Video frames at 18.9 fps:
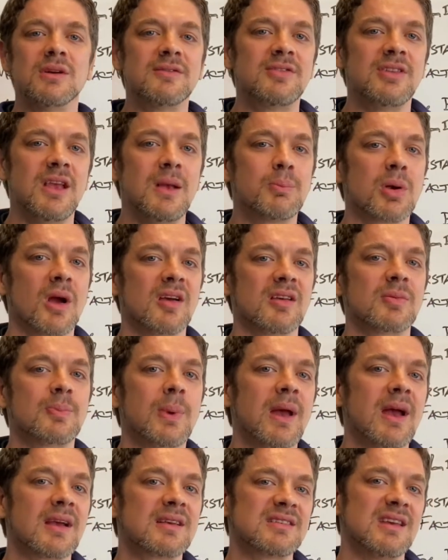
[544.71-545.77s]
of the
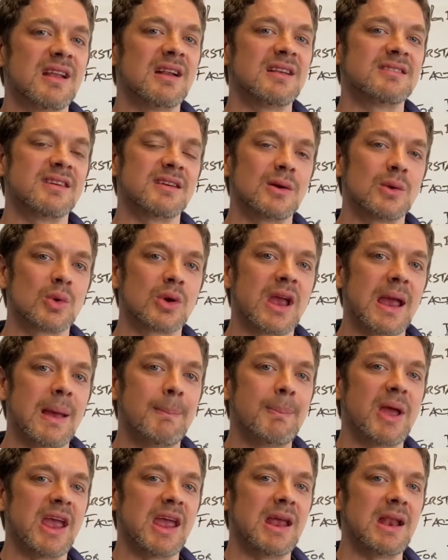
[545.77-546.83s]
prospects in a single
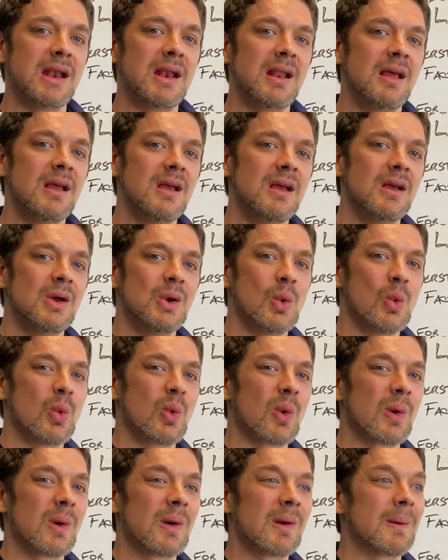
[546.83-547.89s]
campaign
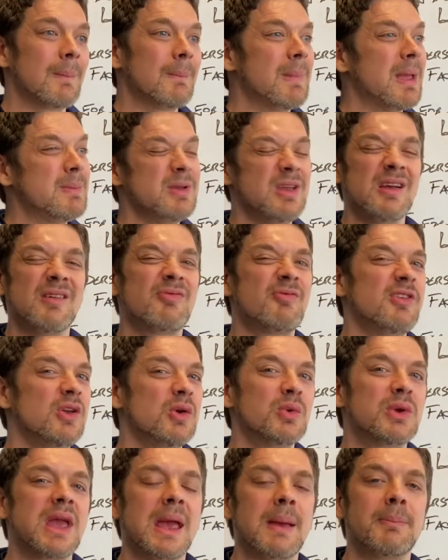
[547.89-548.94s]
or maybe a few
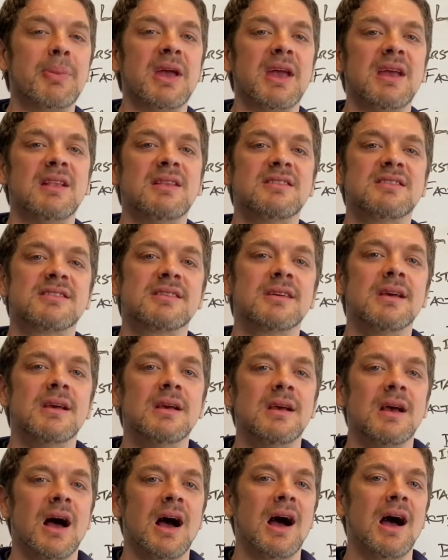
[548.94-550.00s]
campaigns,
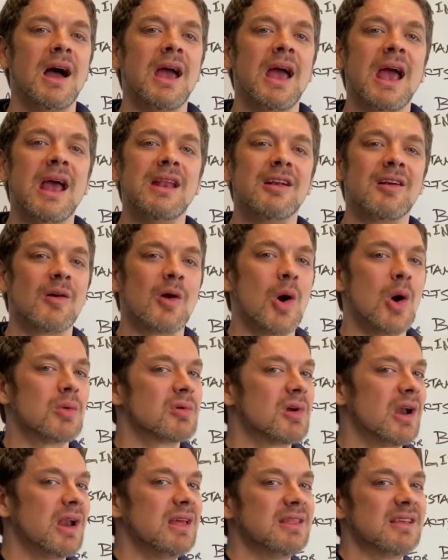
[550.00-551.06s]
and they're all
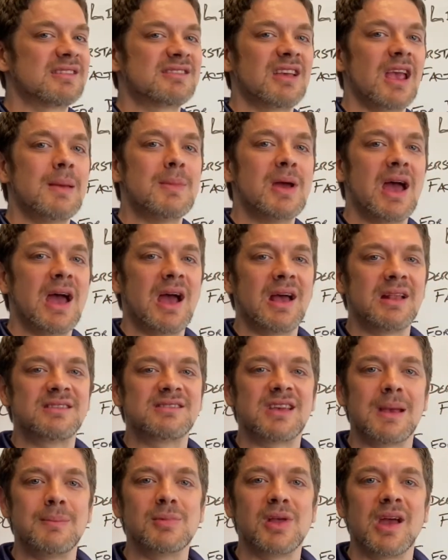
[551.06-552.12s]
running the same ad,
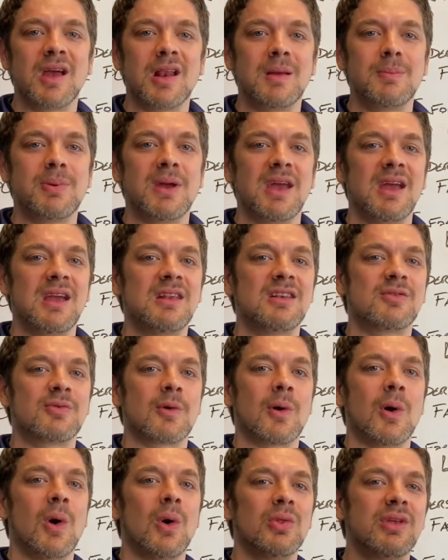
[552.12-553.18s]
same landing page for
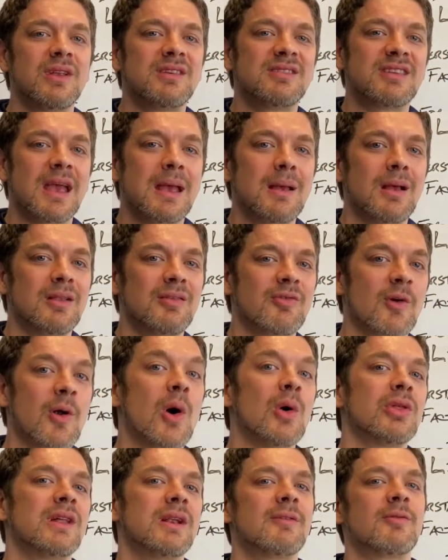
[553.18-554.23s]
all
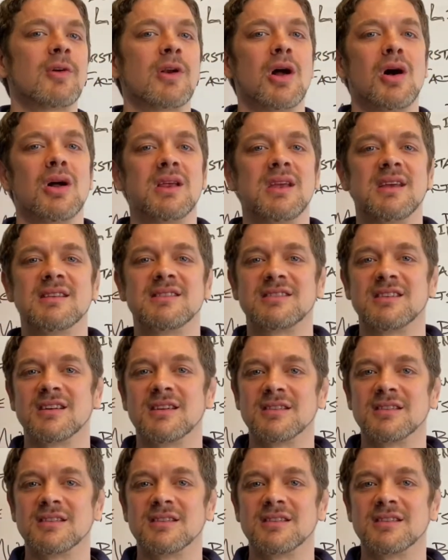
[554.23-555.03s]
the different audiences.